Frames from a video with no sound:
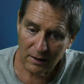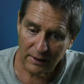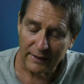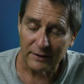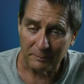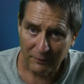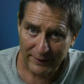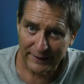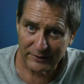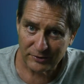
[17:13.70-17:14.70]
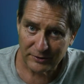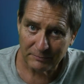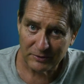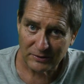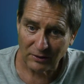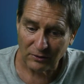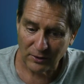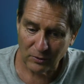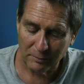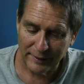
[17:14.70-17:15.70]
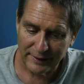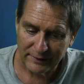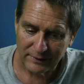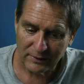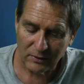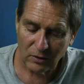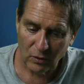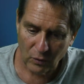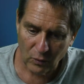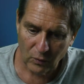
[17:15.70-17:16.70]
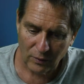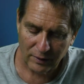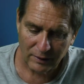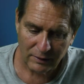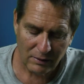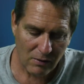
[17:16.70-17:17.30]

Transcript: either planned the trip just a little better or